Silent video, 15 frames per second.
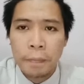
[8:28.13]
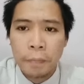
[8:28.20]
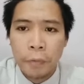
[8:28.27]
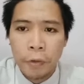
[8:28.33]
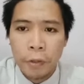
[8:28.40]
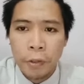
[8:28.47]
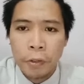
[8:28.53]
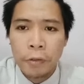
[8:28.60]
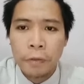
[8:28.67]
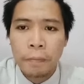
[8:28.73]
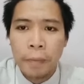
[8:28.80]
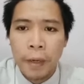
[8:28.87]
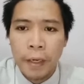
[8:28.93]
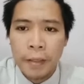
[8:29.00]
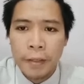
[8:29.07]

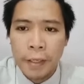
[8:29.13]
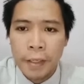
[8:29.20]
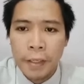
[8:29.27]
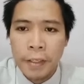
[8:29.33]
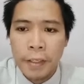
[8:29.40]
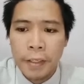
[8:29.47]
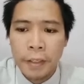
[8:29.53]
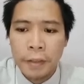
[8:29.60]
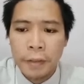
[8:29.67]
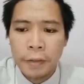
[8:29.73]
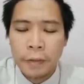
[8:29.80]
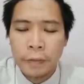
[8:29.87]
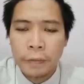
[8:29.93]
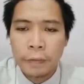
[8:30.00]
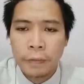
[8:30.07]
produced by the sensor
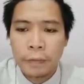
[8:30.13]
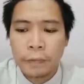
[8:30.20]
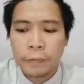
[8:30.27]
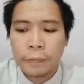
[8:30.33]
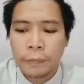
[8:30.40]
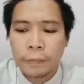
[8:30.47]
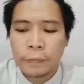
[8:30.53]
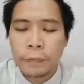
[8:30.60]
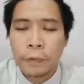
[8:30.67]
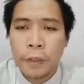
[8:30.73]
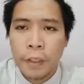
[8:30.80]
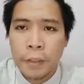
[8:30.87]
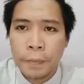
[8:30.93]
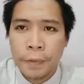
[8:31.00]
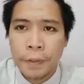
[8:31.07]
for
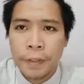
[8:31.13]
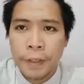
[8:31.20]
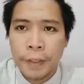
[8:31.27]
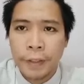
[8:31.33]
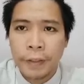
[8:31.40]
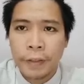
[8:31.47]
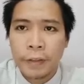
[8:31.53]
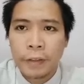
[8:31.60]
this project.